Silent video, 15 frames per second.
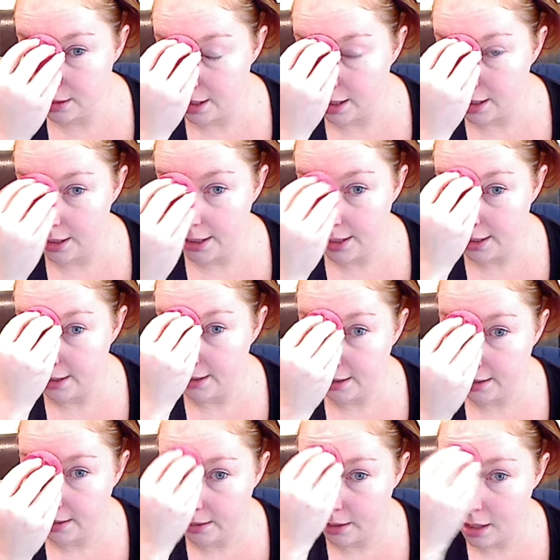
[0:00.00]
I
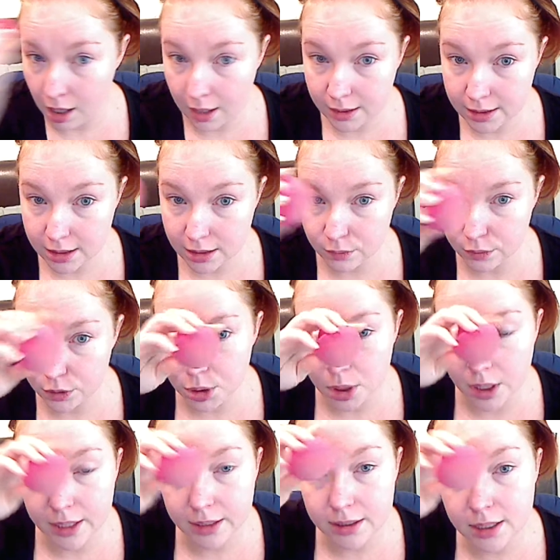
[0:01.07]
thought it would
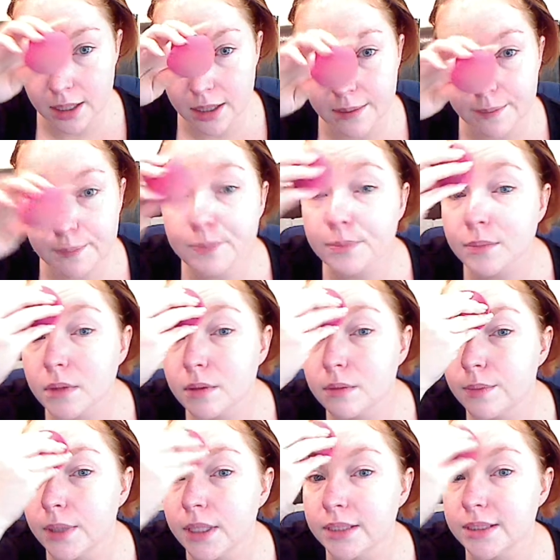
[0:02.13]
dry in time,
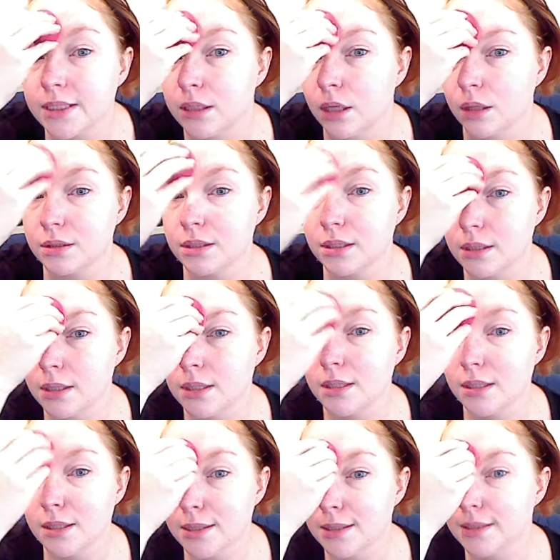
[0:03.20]
but it did not.
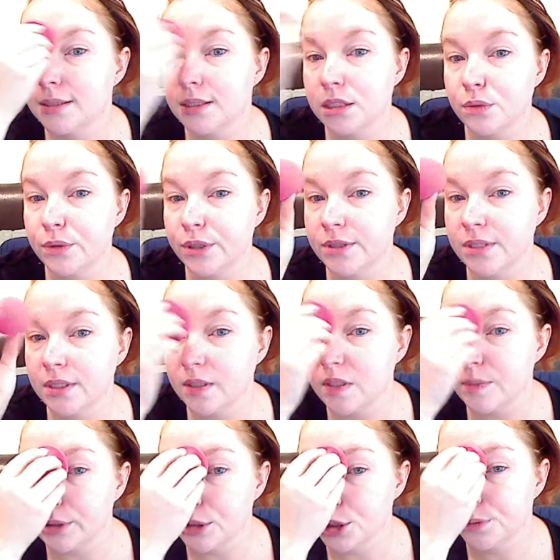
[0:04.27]
So we're using the
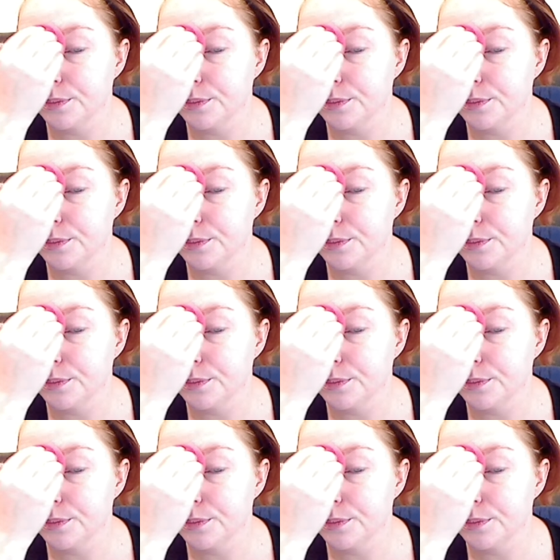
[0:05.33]
sponge.